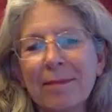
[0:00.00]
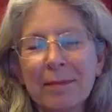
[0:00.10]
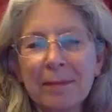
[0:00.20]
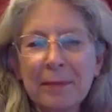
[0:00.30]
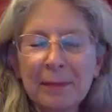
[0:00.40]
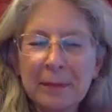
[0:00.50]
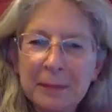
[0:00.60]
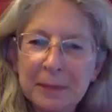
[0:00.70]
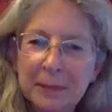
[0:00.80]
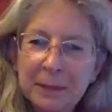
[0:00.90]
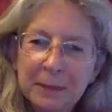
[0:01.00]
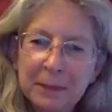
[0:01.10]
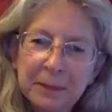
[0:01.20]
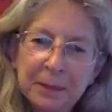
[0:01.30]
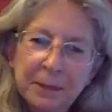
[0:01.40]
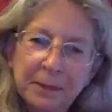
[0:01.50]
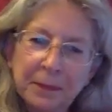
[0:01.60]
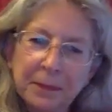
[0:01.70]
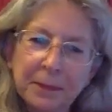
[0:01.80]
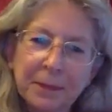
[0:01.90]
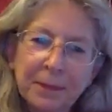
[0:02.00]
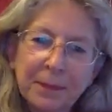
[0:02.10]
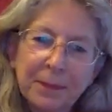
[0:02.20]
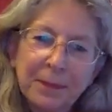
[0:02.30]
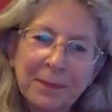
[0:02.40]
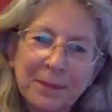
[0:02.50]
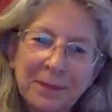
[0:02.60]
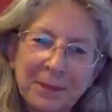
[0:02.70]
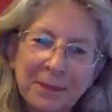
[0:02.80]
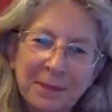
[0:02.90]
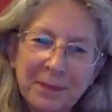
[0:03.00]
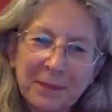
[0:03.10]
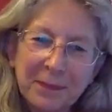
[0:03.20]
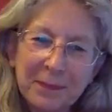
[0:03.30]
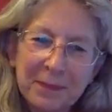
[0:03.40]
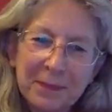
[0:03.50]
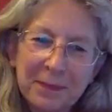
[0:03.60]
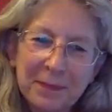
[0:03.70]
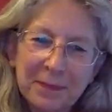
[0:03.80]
This person isn't speaking.